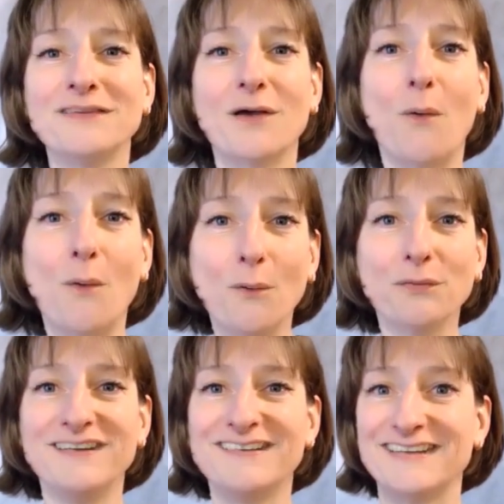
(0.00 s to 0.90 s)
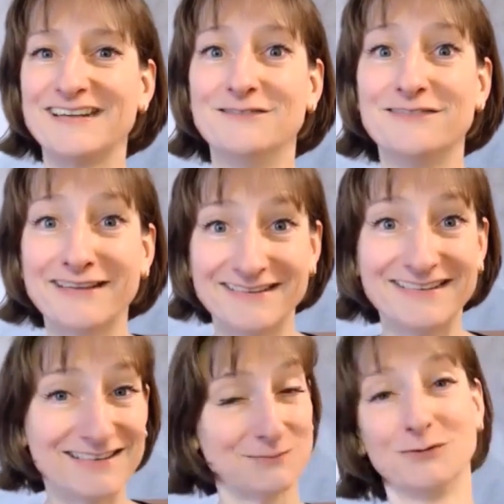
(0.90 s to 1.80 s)
with all this
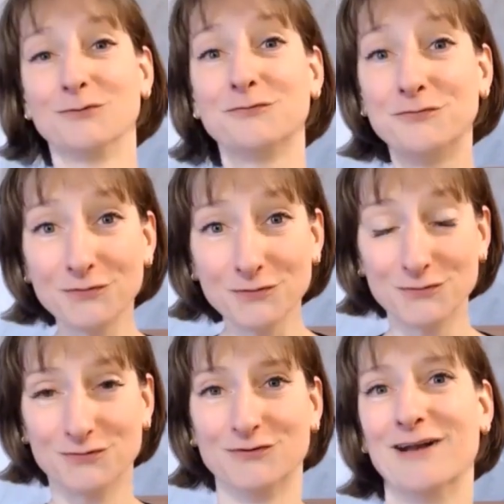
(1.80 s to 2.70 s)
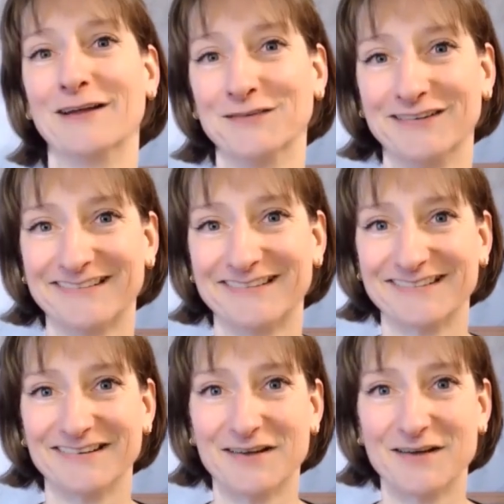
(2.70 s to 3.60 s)
irresistible food around us?